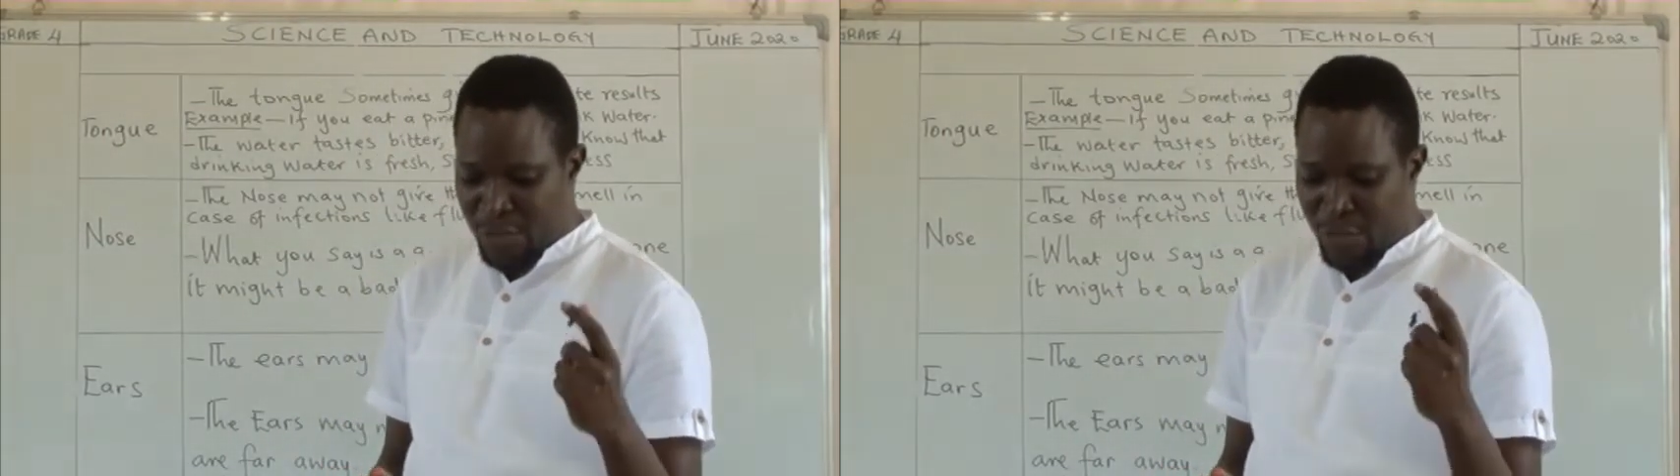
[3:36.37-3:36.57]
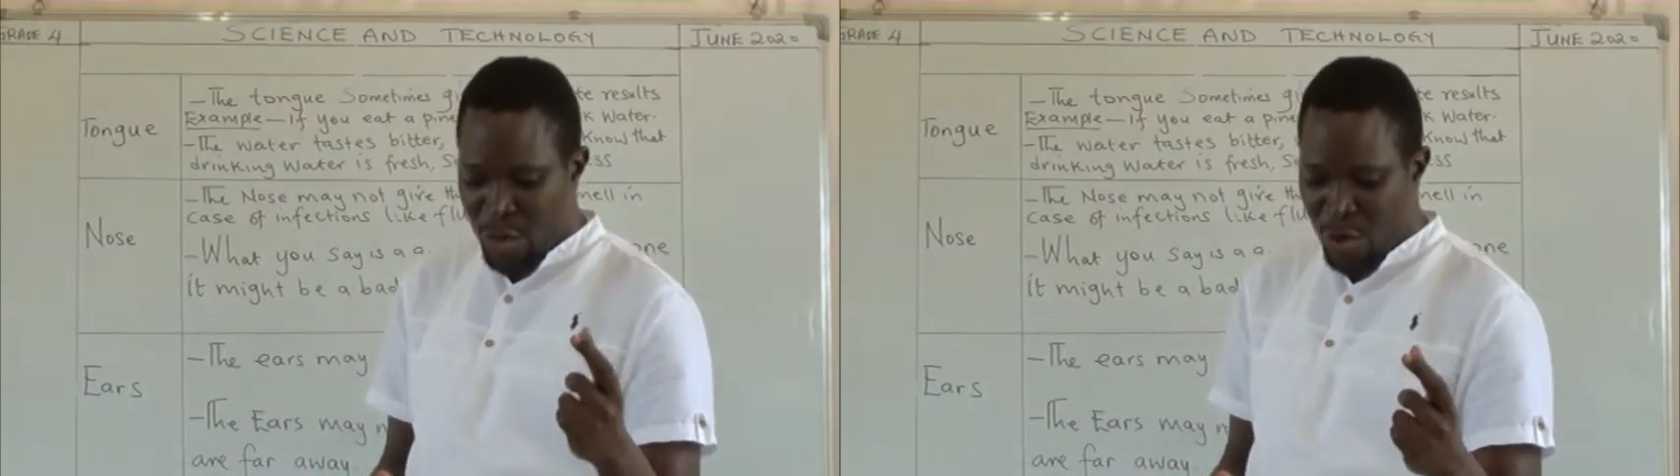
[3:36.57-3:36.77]

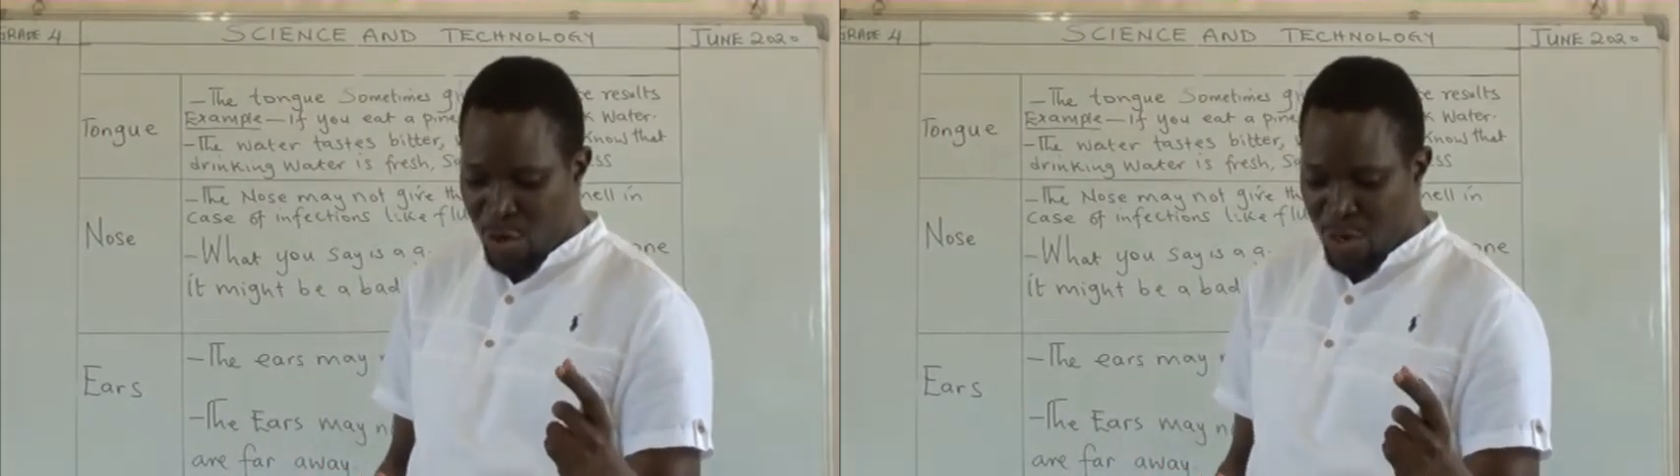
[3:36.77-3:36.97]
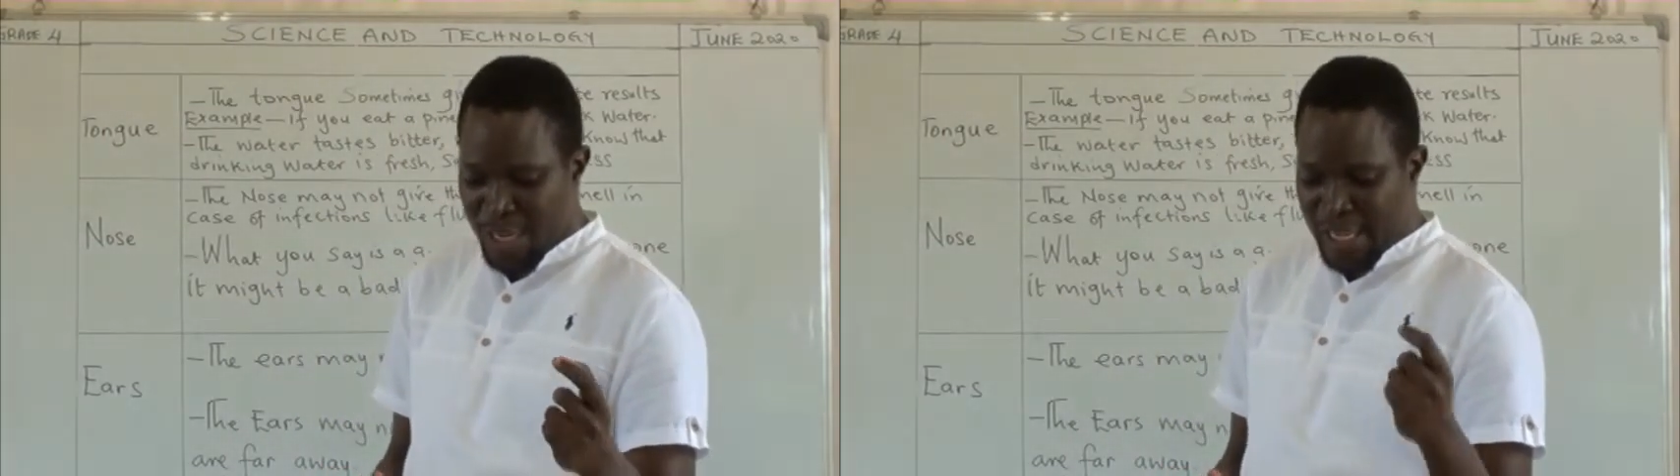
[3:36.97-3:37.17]

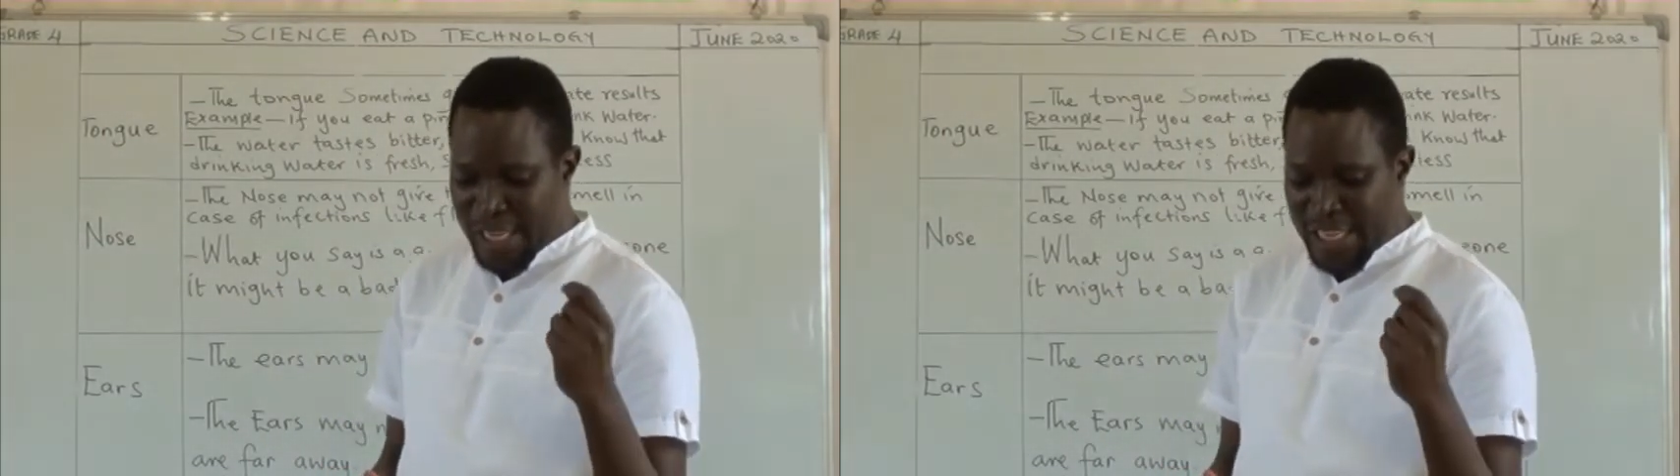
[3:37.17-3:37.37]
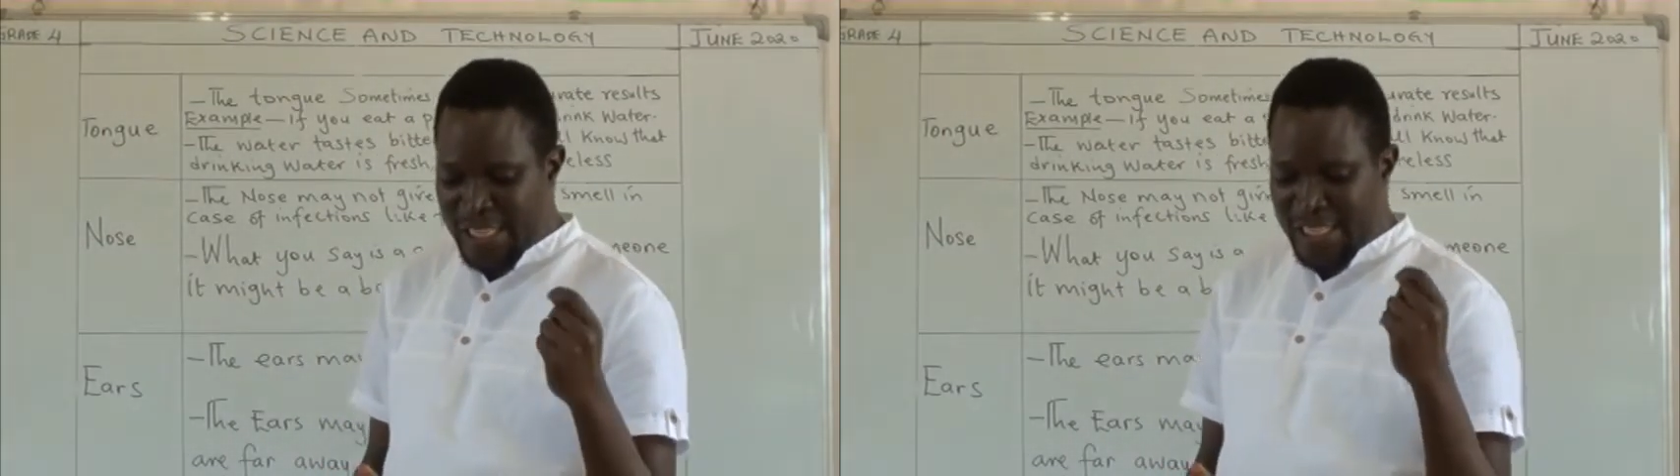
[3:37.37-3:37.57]
though
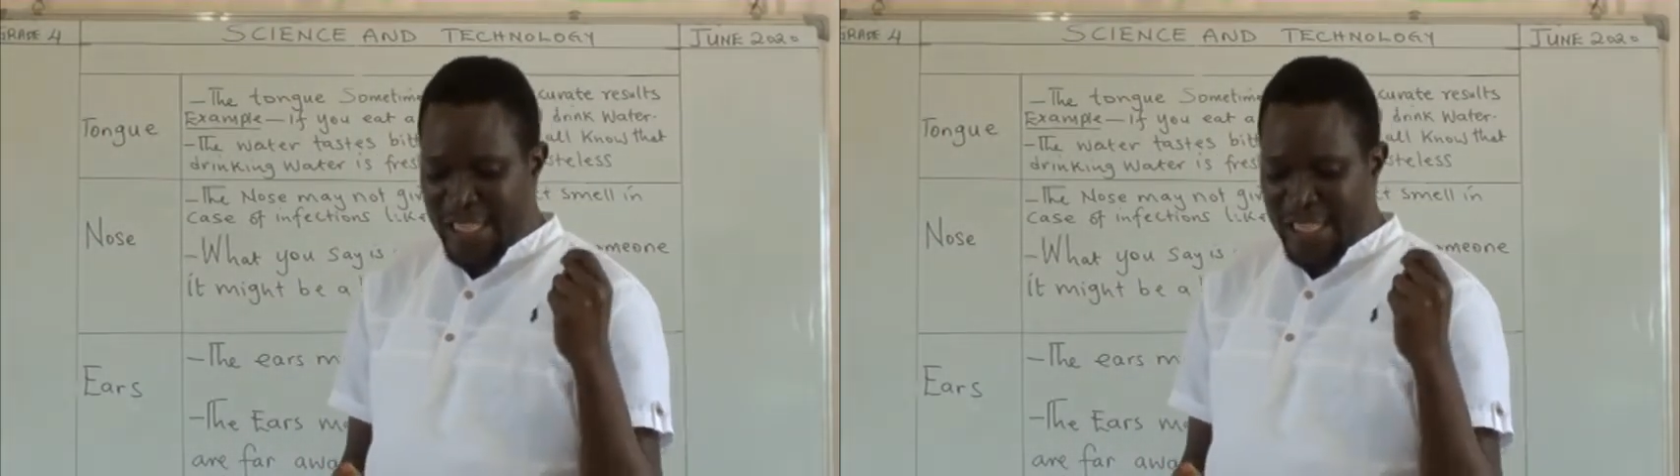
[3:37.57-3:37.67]
it